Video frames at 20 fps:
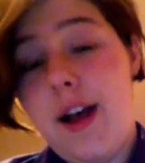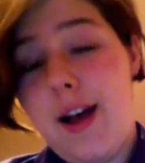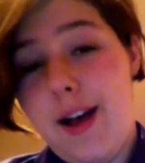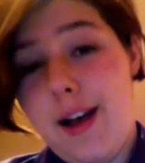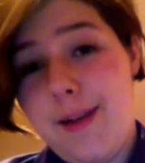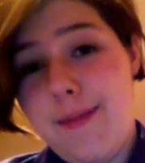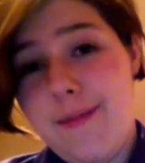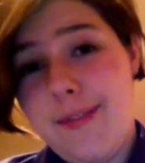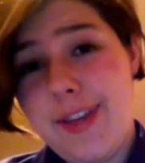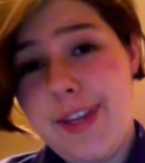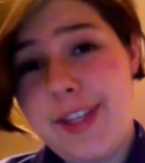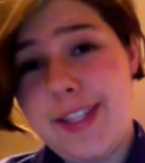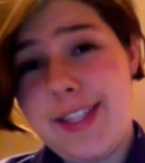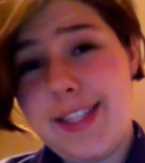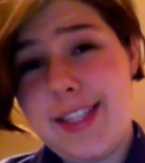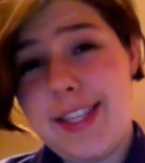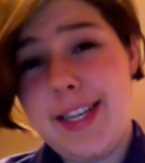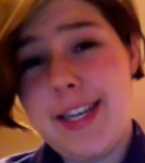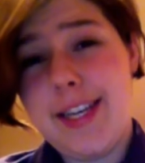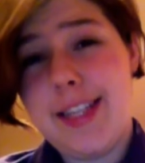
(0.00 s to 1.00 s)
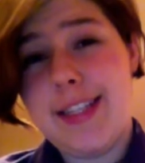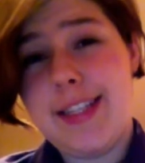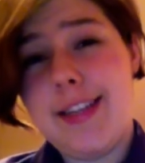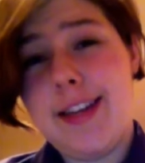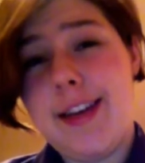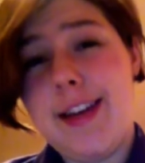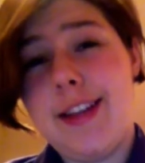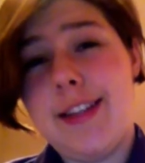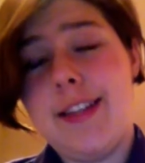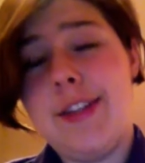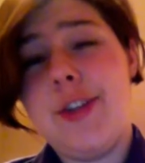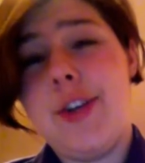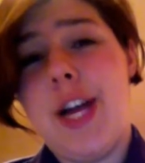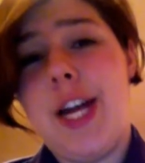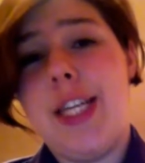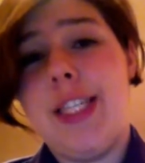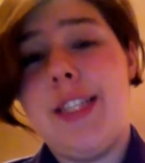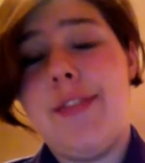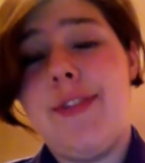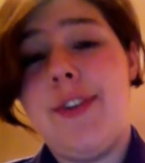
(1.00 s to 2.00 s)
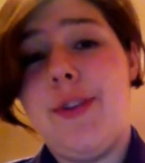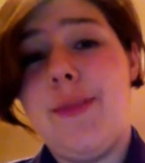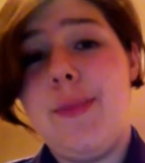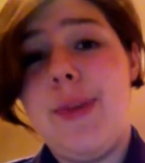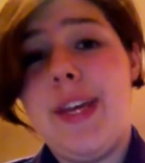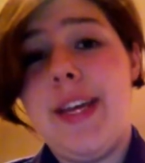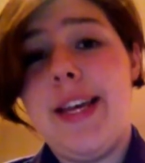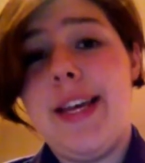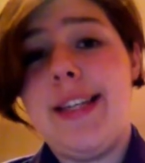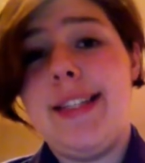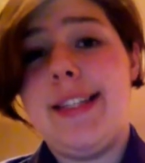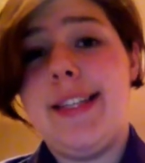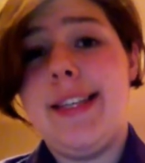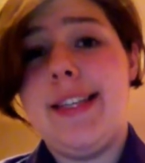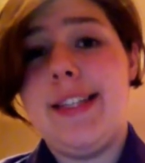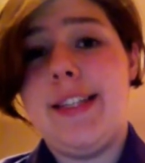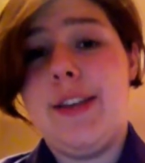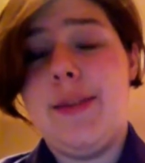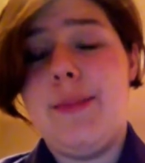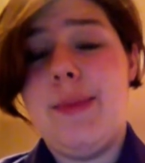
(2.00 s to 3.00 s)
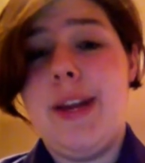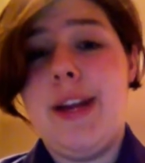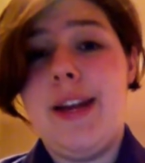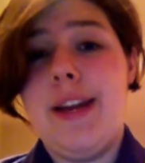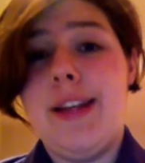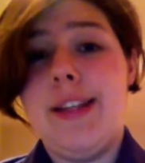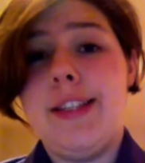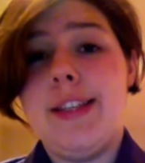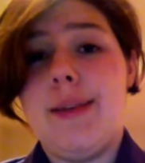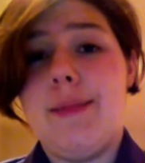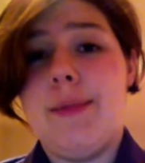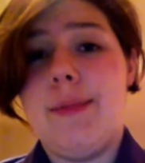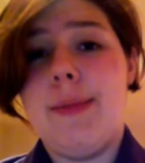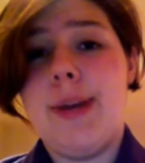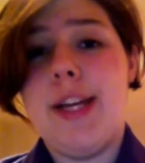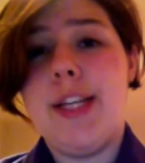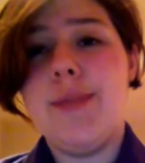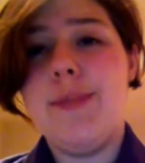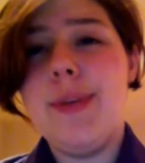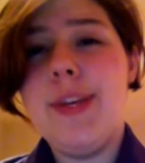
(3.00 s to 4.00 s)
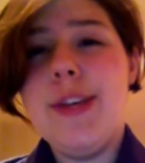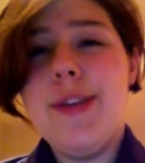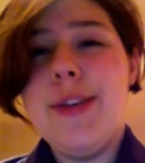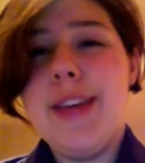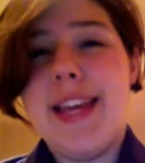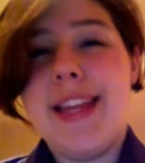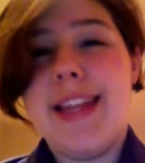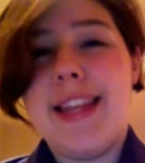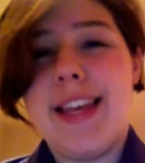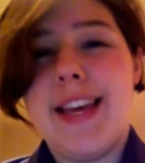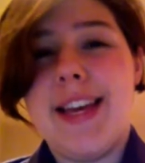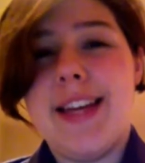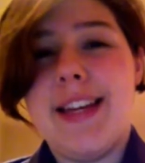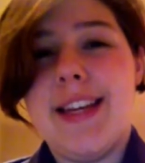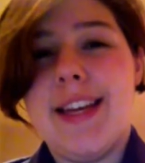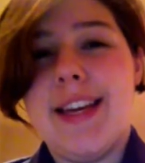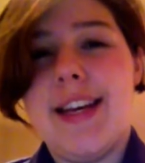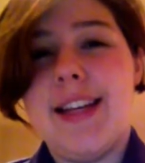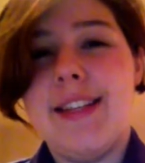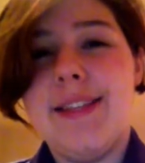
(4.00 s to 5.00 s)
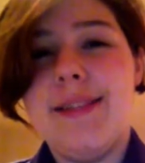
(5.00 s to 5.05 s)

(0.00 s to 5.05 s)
Obviously, it's not as attractive on me as it is on Benedict Cumberbatch, but you get the idea.